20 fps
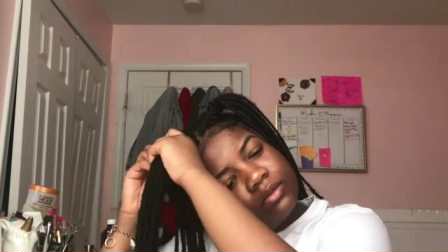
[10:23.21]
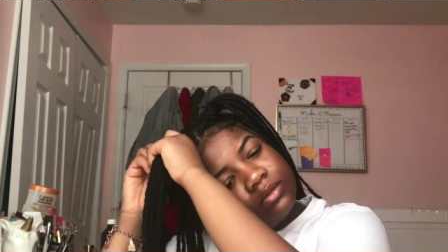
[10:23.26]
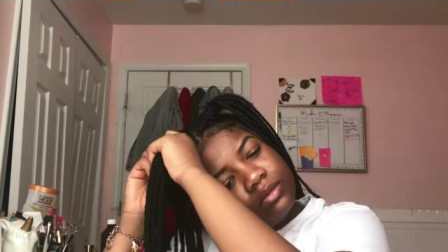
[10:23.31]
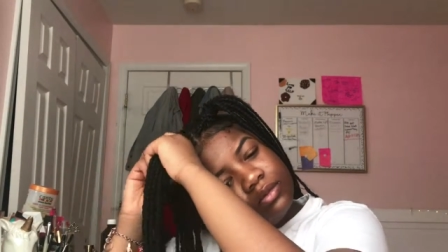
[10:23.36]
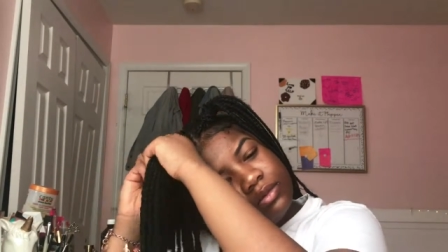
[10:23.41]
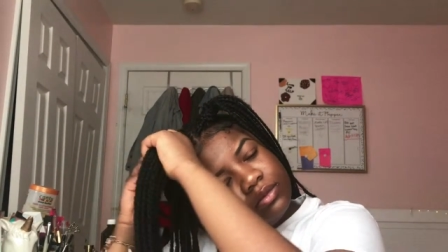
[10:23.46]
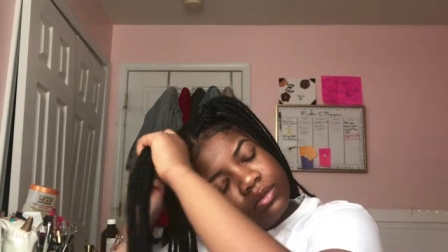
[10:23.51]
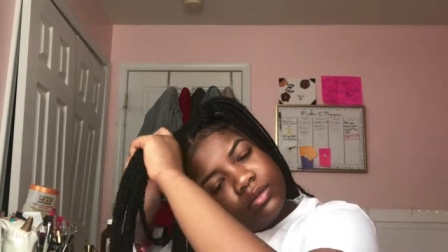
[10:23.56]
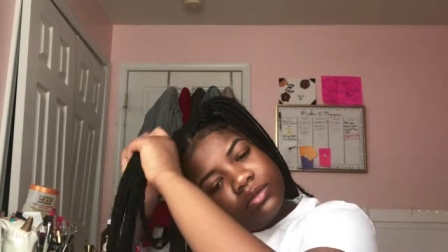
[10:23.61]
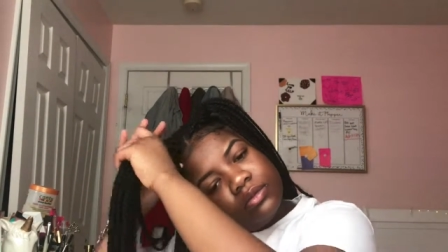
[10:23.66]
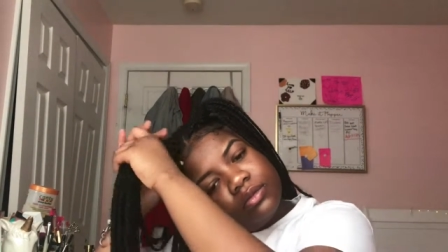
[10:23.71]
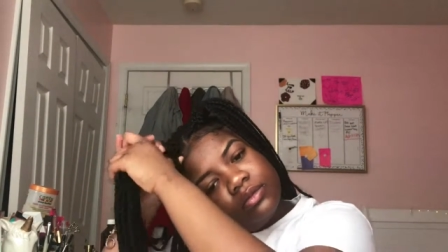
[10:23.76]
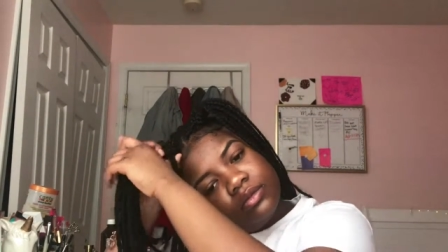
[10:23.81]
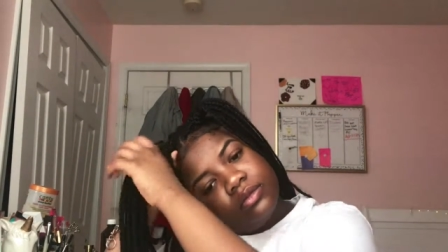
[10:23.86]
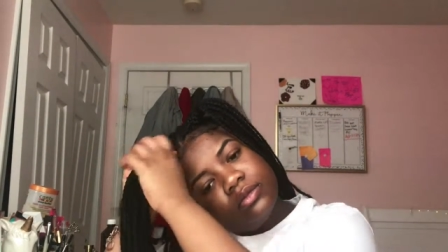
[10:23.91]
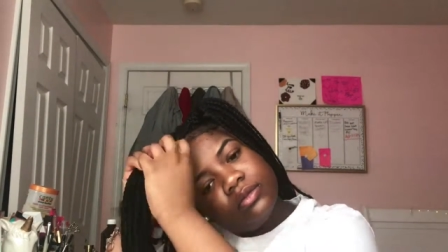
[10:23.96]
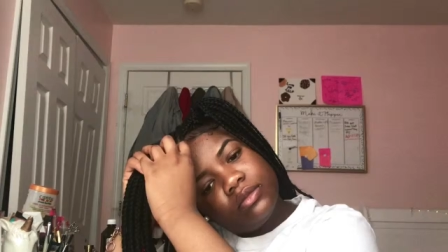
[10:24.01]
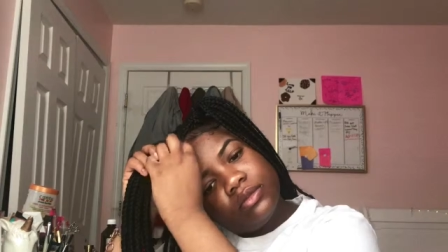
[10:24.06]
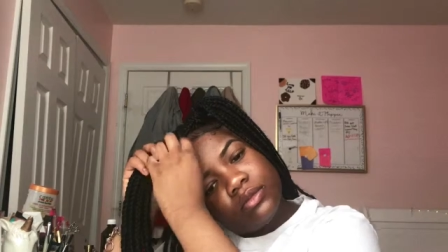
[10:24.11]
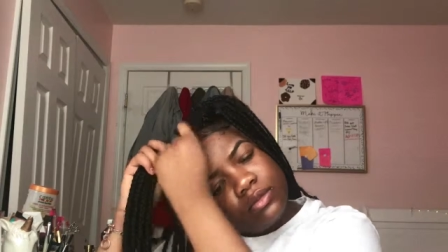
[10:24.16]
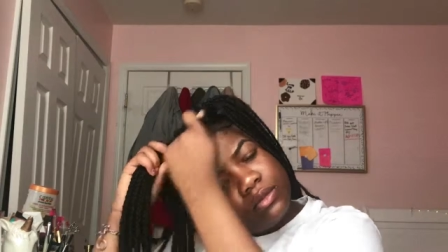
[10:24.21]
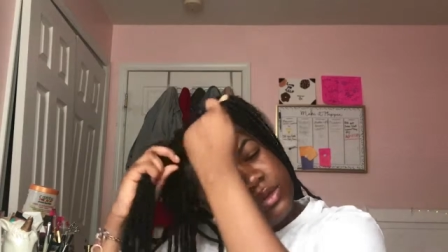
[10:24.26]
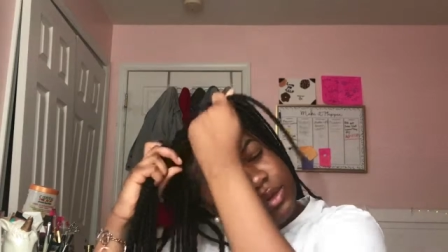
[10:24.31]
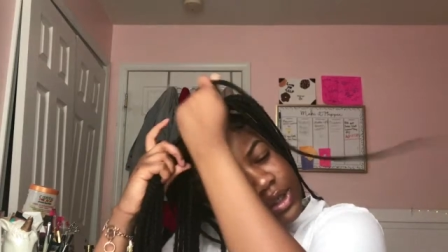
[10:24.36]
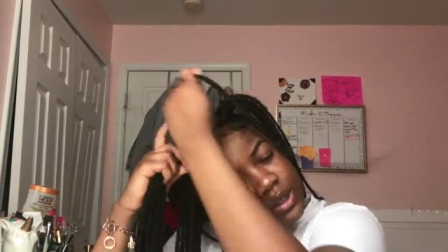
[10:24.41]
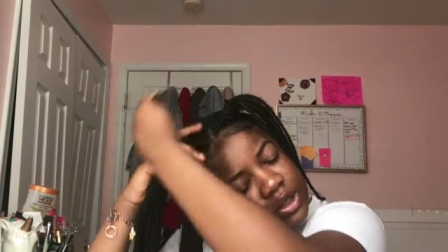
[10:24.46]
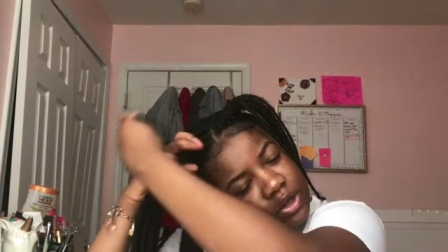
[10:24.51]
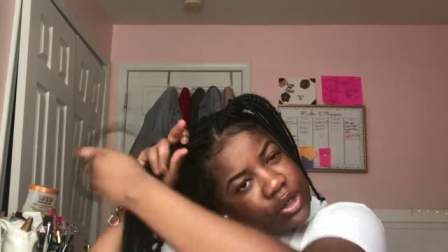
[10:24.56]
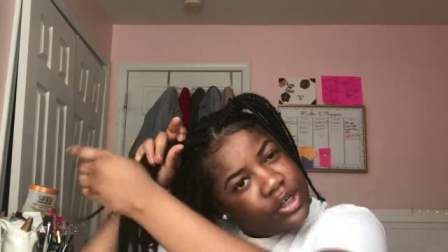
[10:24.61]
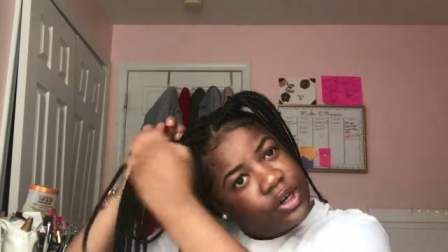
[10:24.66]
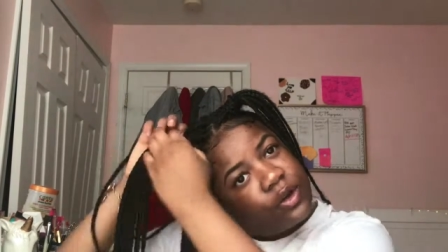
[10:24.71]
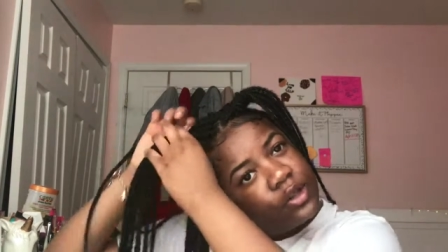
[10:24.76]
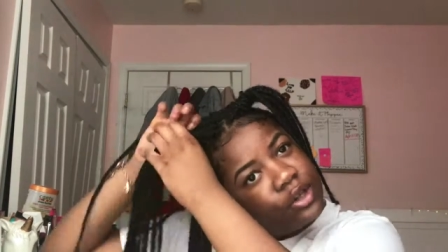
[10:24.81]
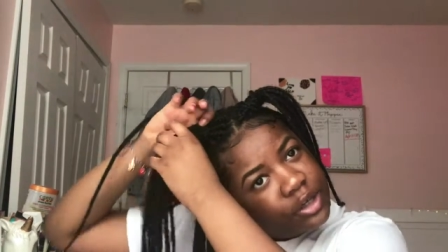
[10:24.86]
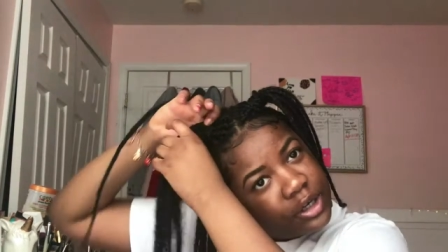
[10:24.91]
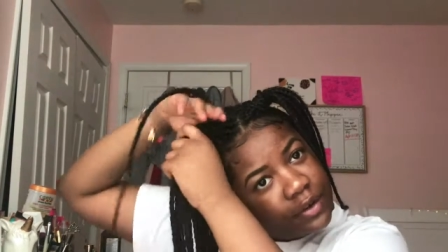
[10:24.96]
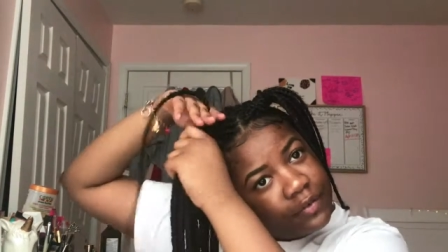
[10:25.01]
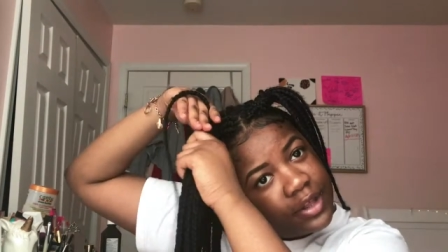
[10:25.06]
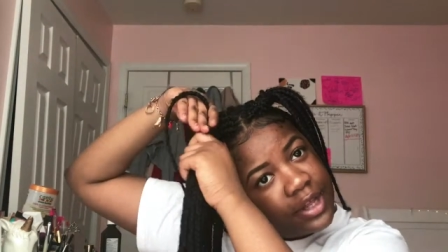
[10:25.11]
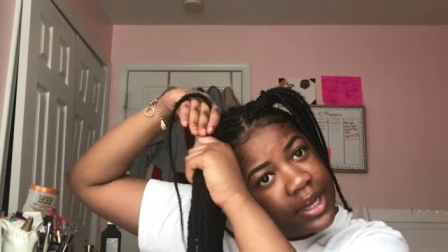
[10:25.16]
that you can do
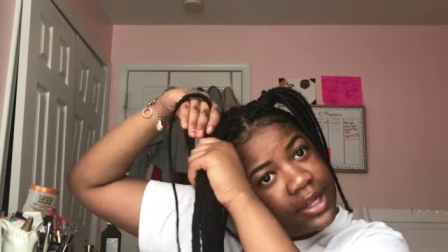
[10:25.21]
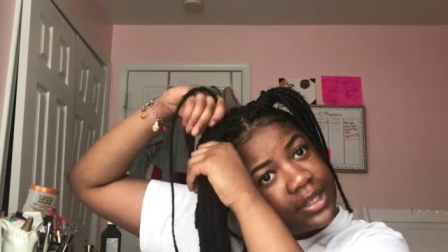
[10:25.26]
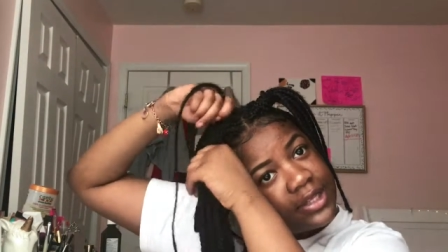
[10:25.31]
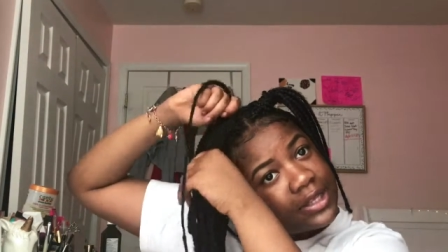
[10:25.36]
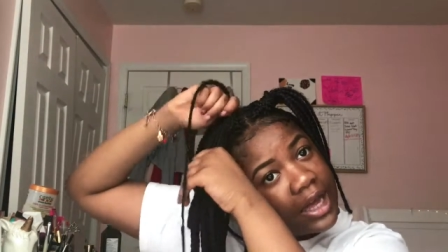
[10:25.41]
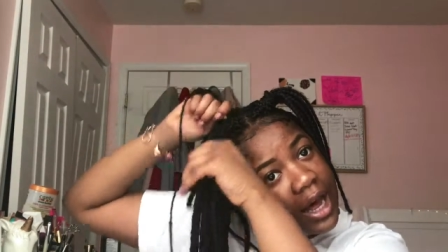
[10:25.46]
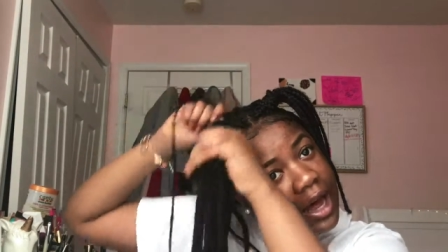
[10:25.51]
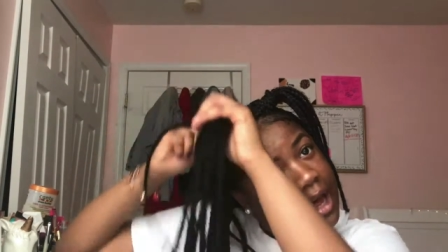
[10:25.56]
without